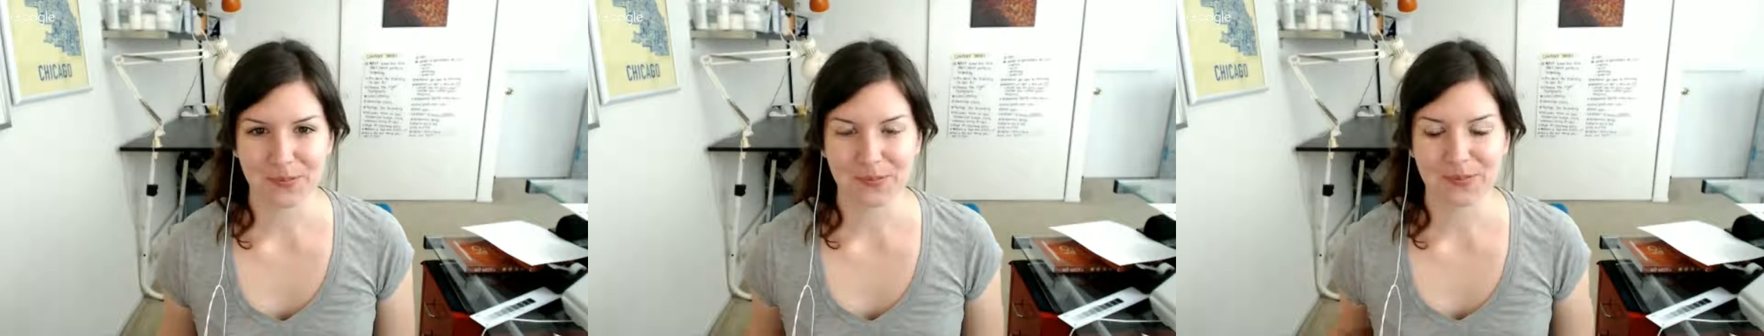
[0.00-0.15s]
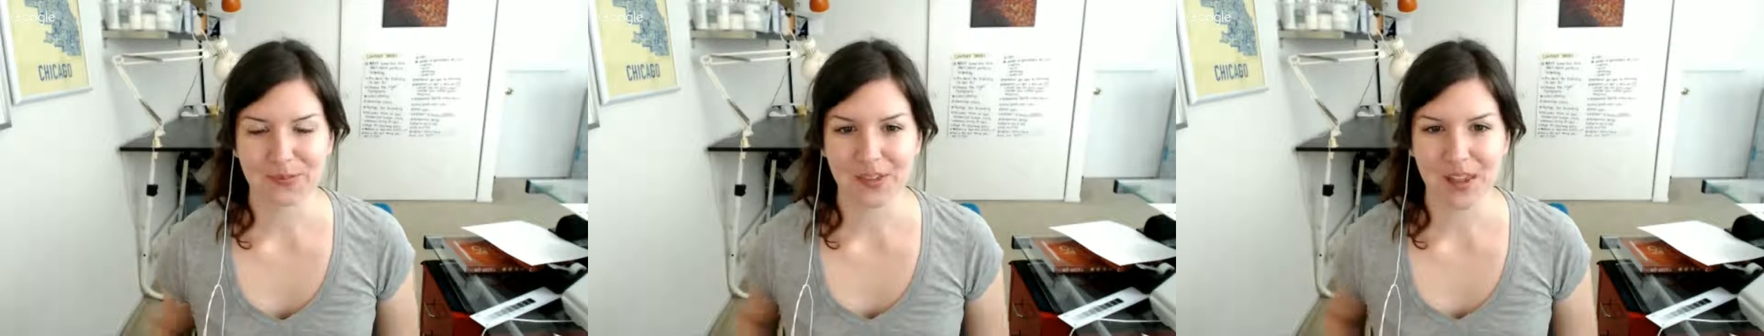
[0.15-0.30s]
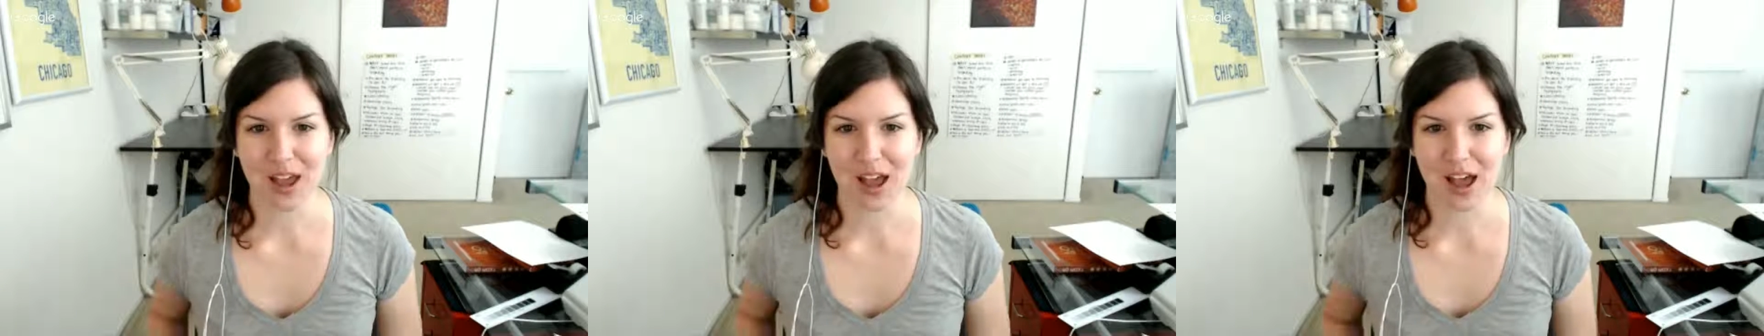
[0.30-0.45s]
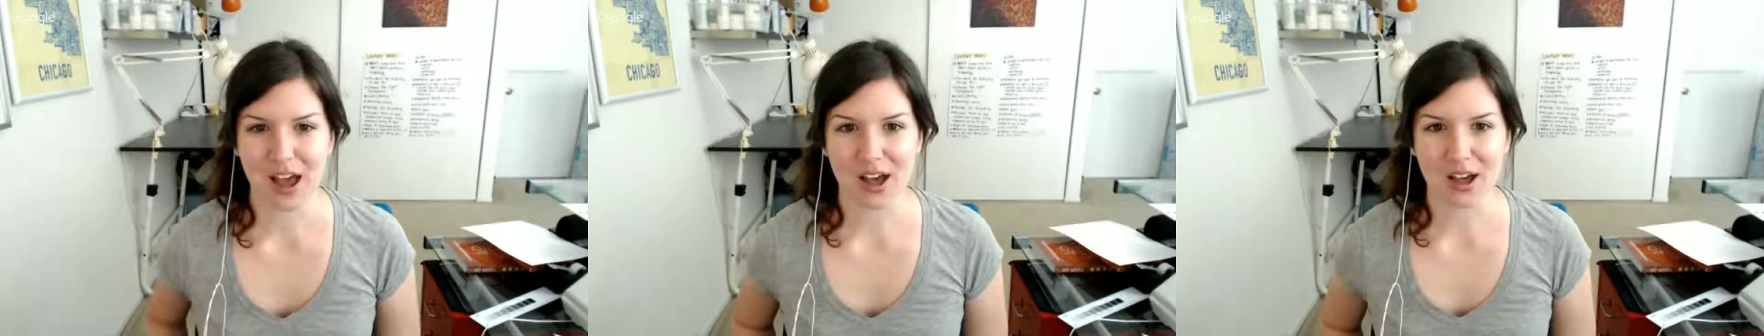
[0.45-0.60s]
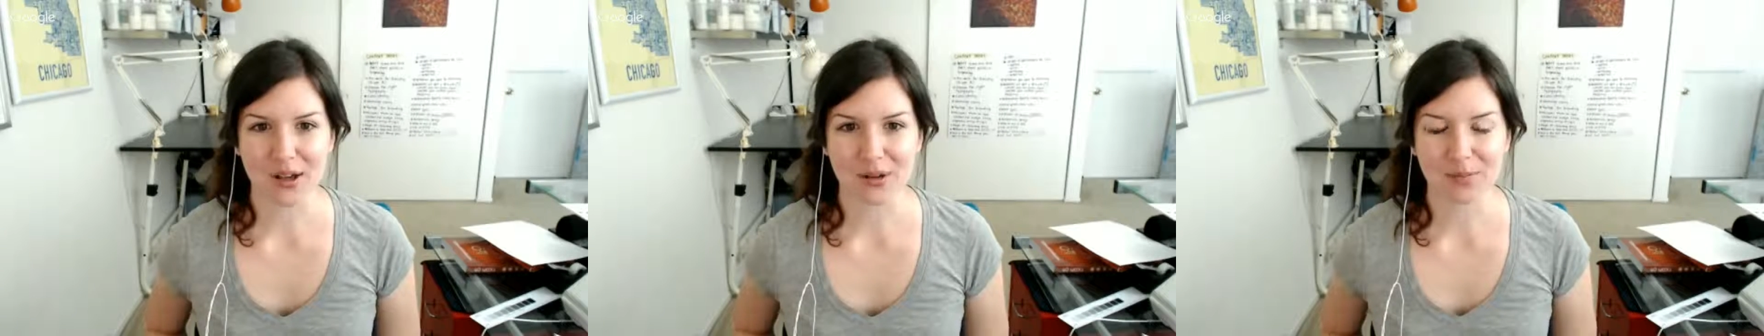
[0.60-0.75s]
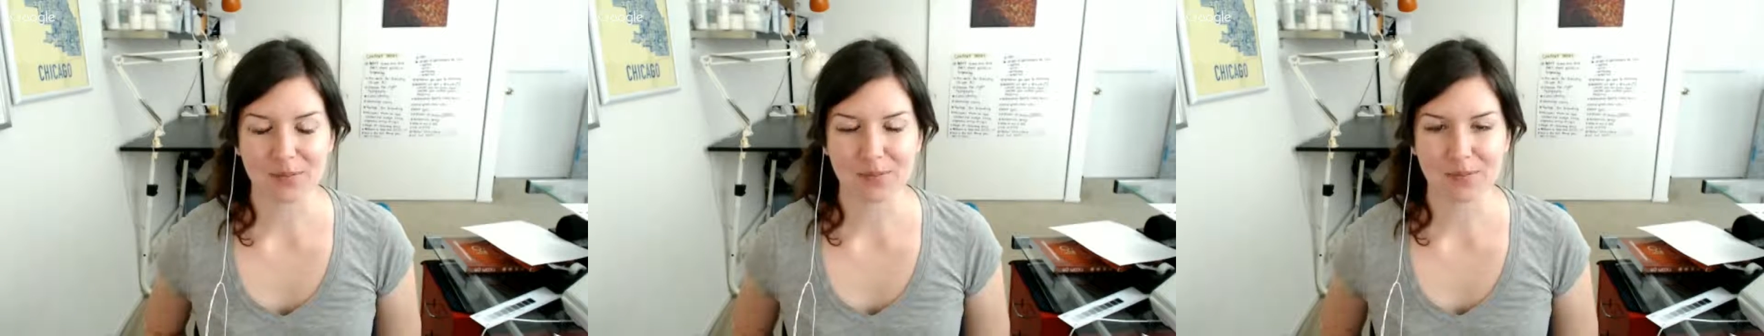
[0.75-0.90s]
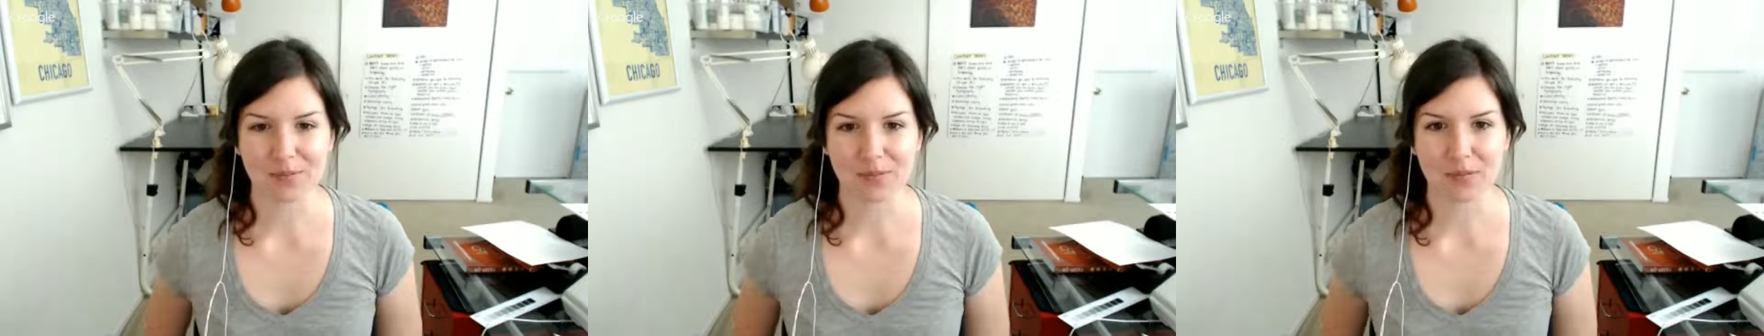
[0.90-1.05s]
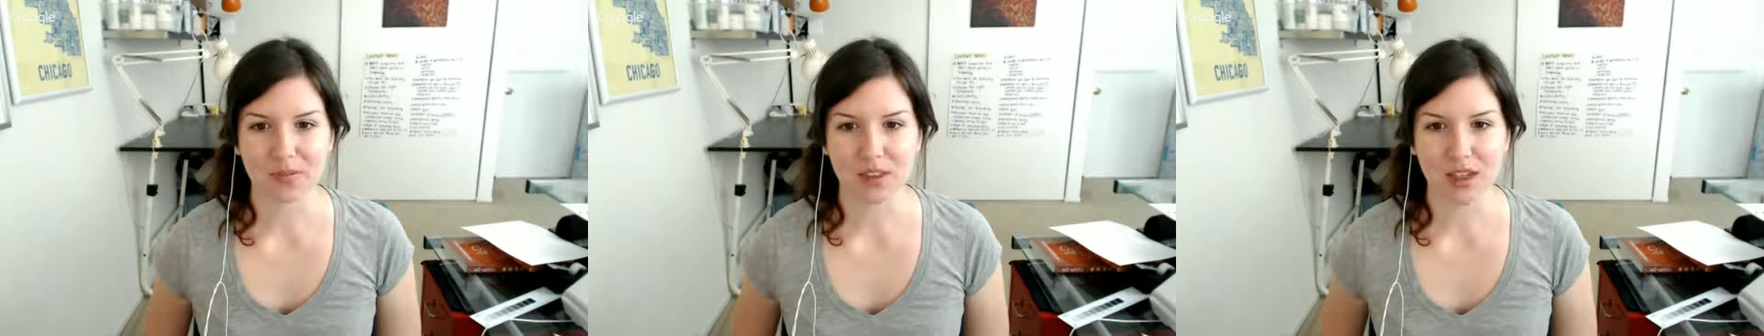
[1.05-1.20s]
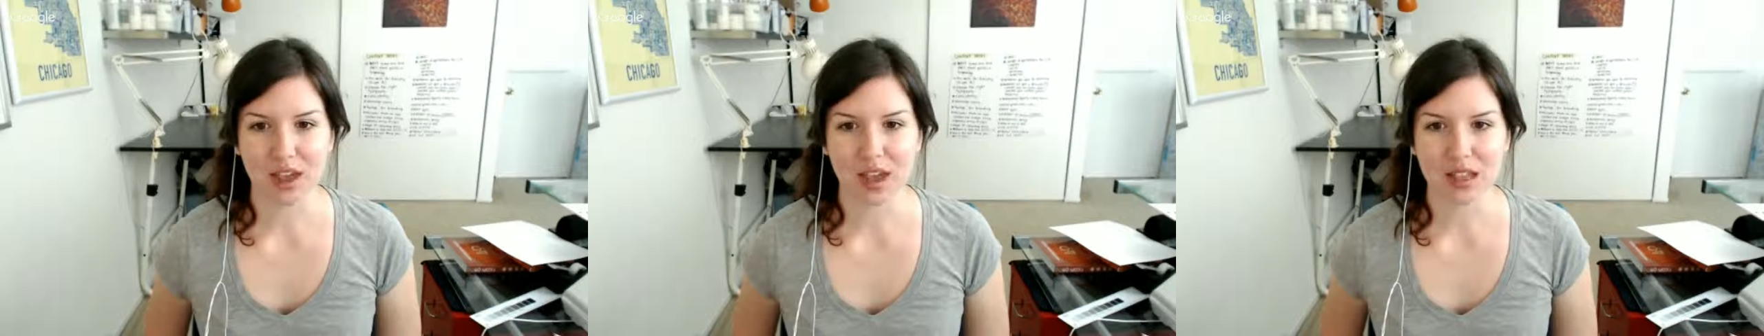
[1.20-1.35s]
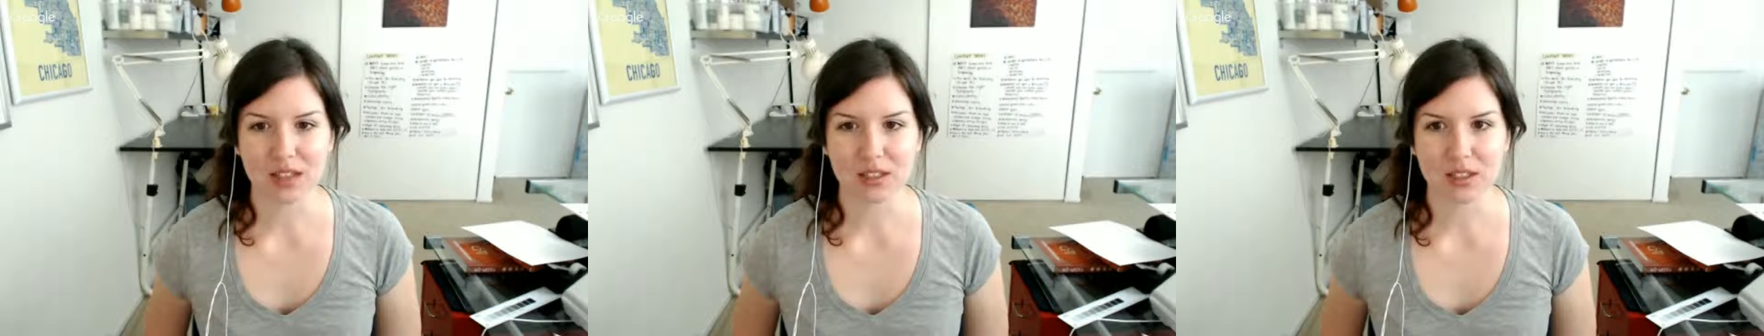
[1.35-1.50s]

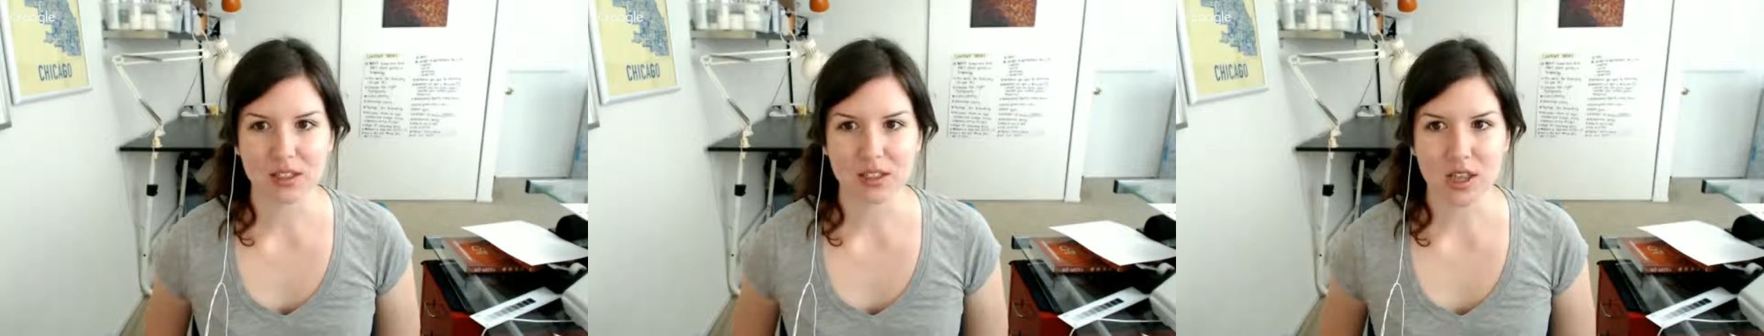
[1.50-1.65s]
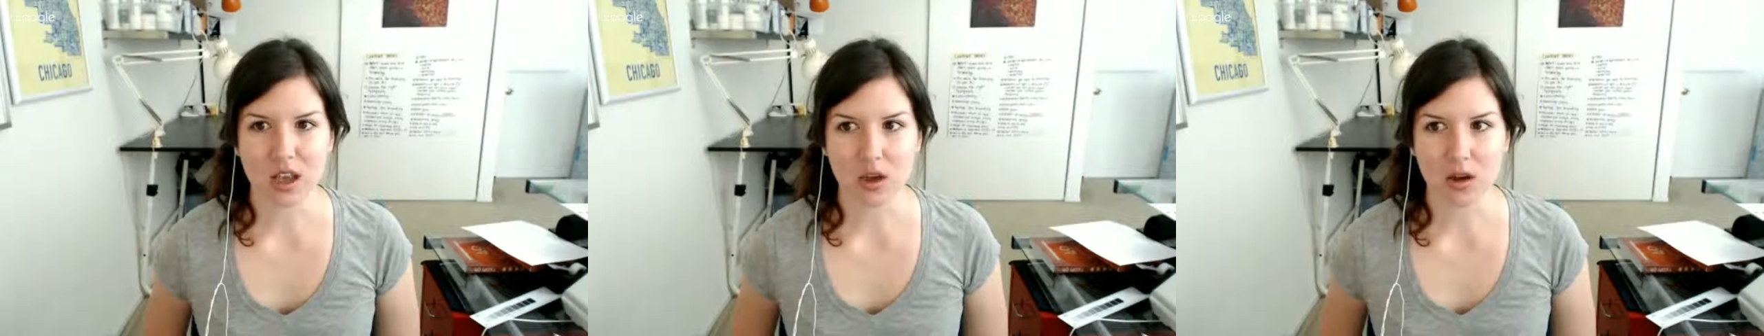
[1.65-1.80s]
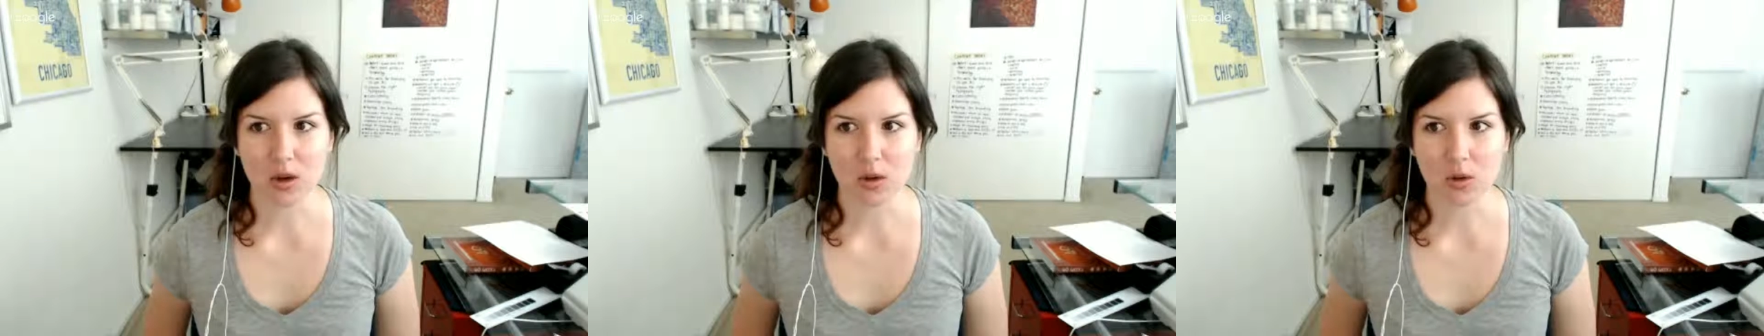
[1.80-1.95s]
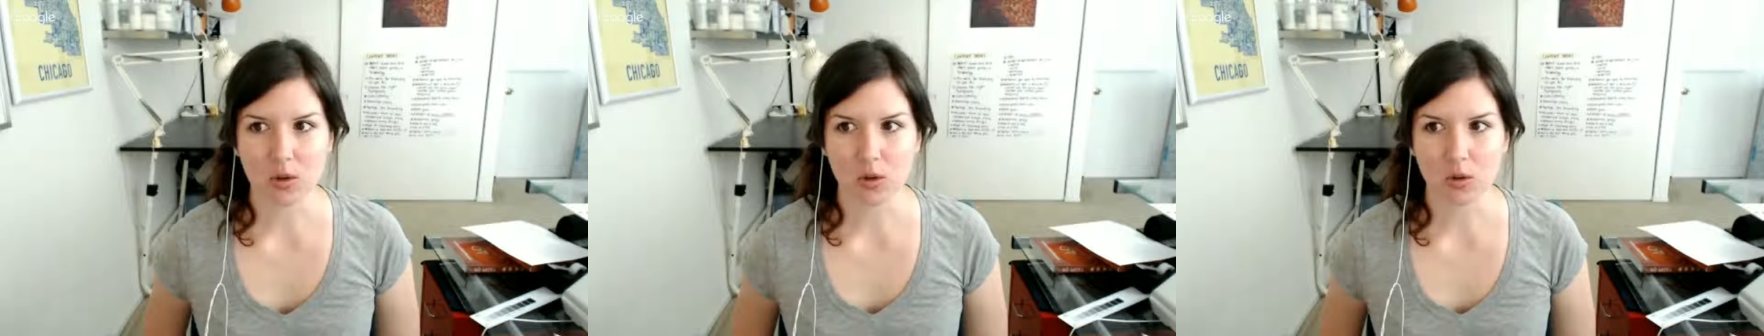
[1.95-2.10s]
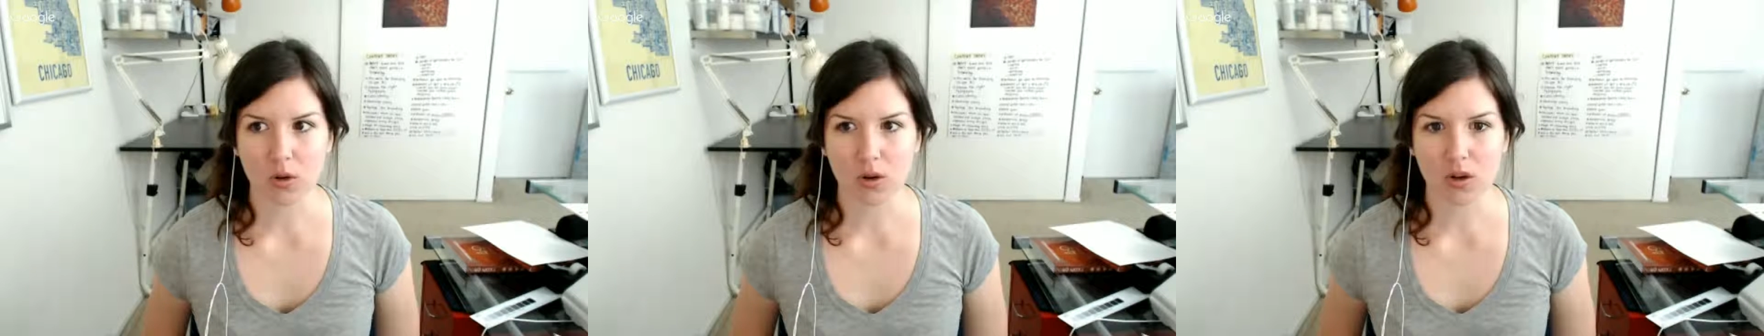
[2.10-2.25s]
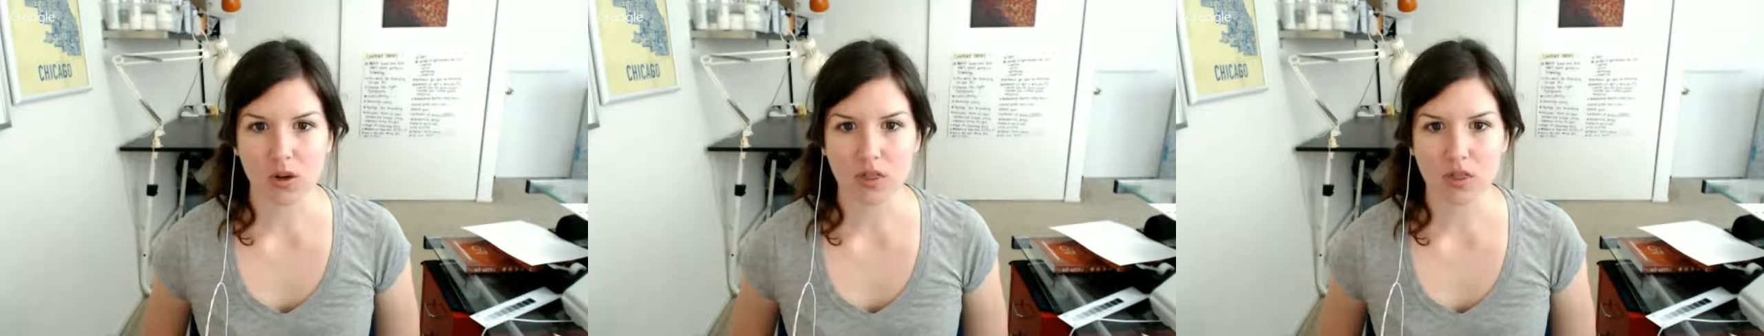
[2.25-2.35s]
And so